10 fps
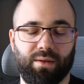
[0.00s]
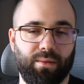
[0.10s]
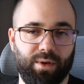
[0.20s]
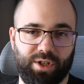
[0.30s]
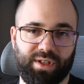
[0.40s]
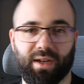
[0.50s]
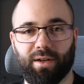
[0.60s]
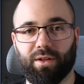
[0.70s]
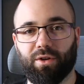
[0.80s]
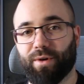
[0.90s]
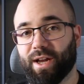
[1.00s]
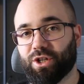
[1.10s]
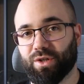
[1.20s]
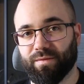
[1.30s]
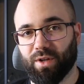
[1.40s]
which is kind of the
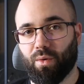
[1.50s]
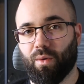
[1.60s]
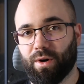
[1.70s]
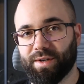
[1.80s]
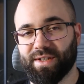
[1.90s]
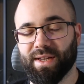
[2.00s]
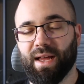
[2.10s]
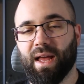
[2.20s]
duration of the course,